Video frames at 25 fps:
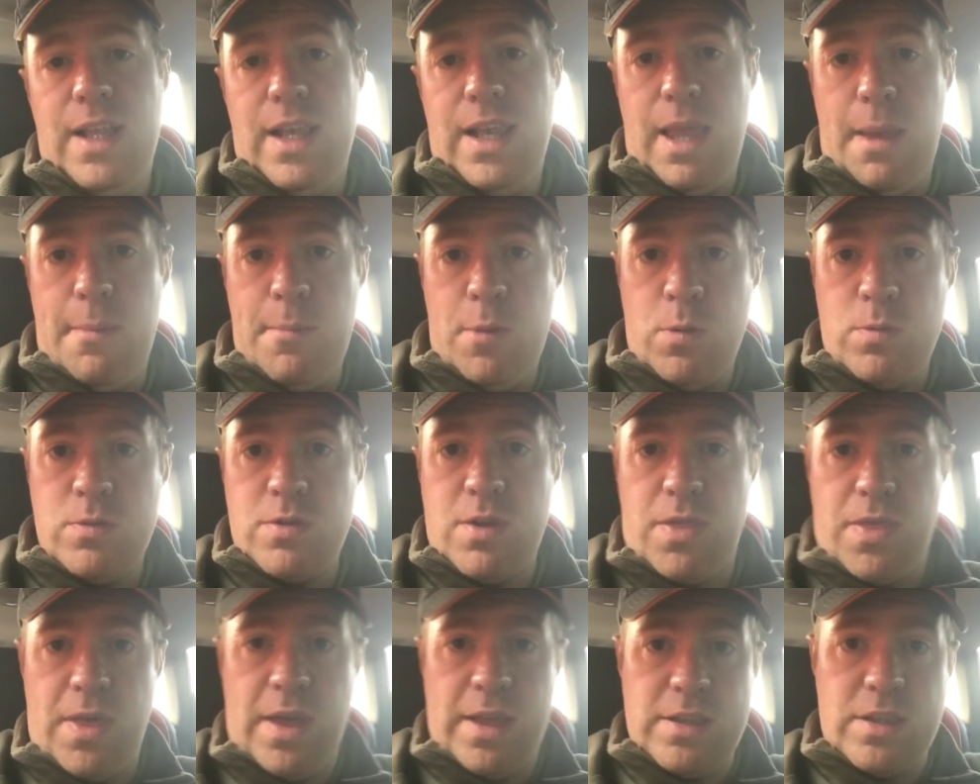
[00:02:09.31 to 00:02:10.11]
Let me know what
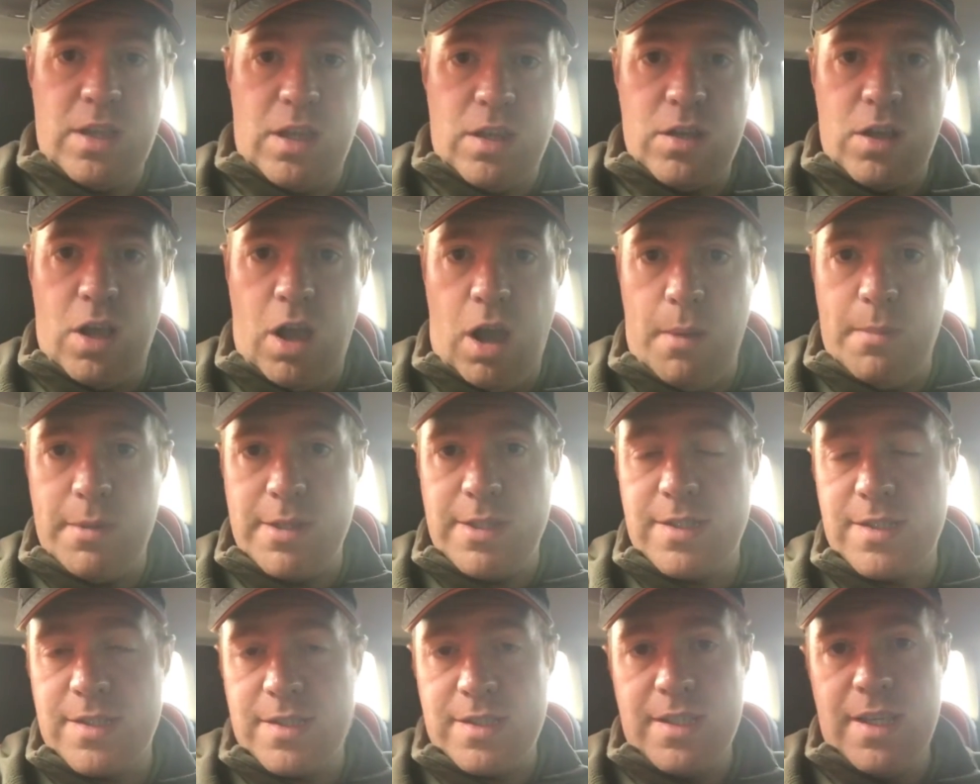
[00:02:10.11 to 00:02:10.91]
you think down in the
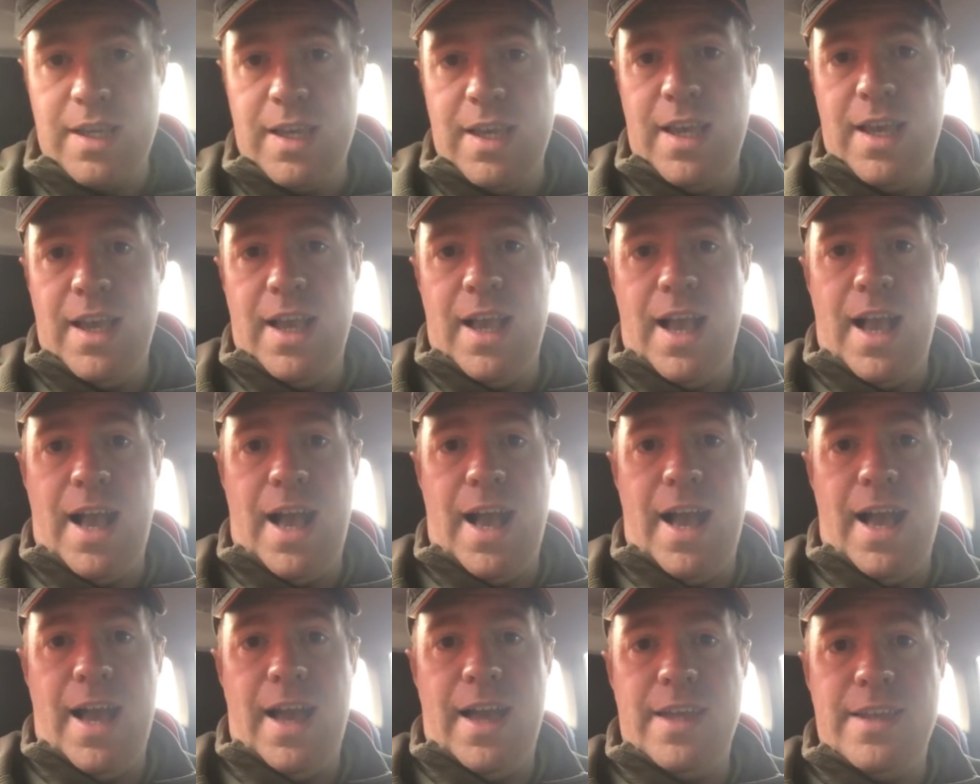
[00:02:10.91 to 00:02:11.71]
comments,
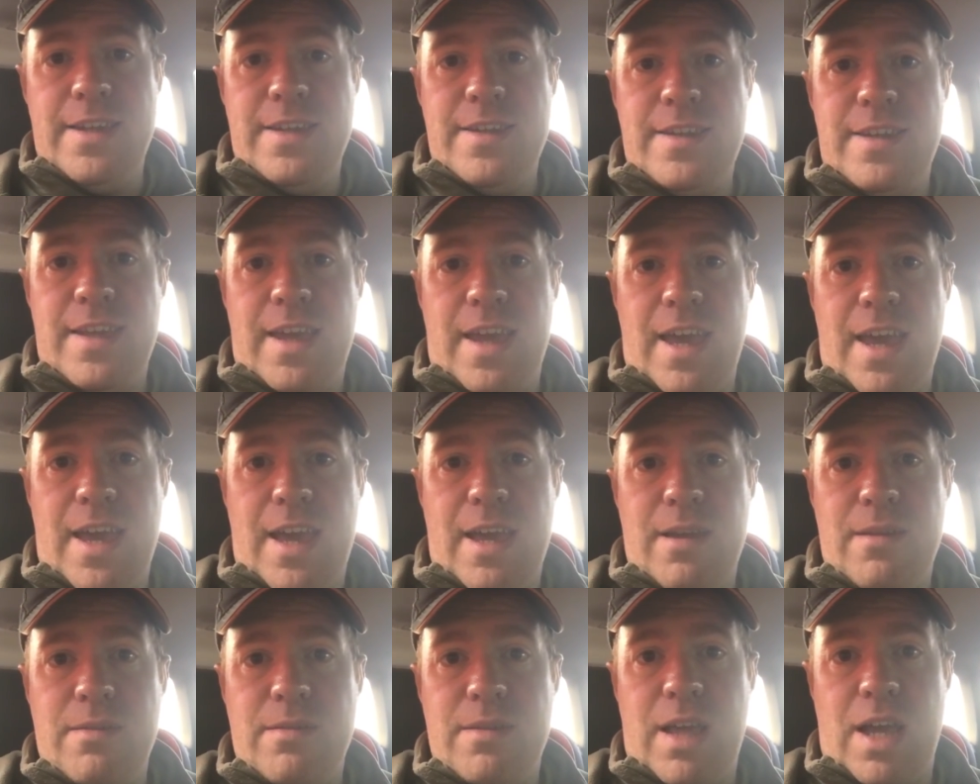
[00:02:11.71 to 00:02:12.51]
and
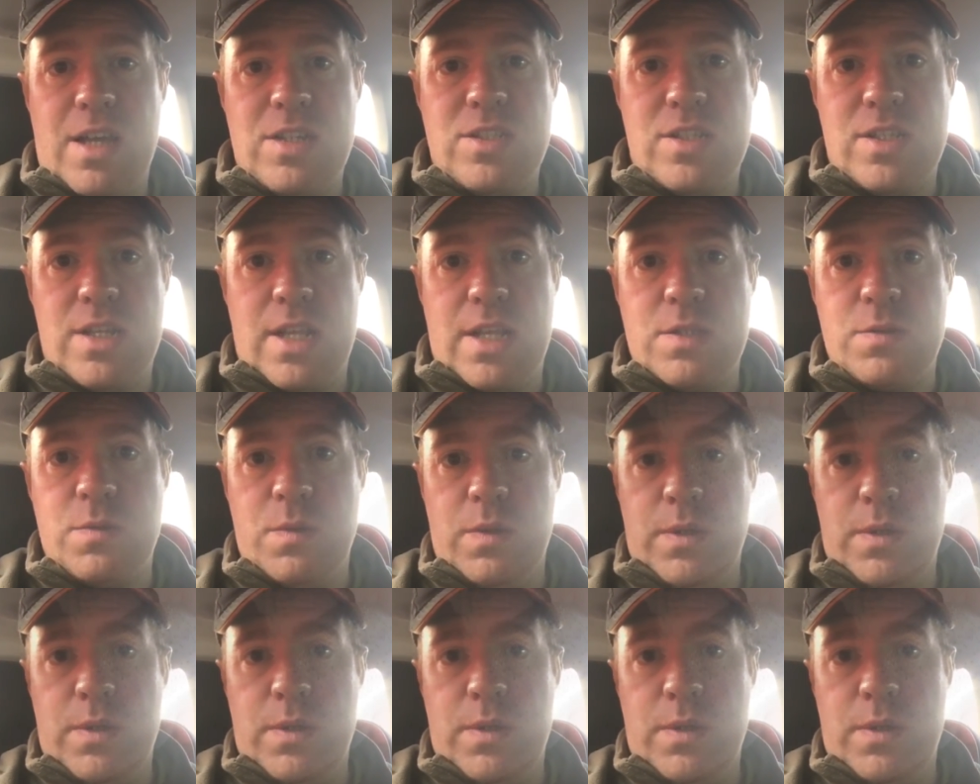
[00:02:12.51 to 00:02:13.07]
catch us the next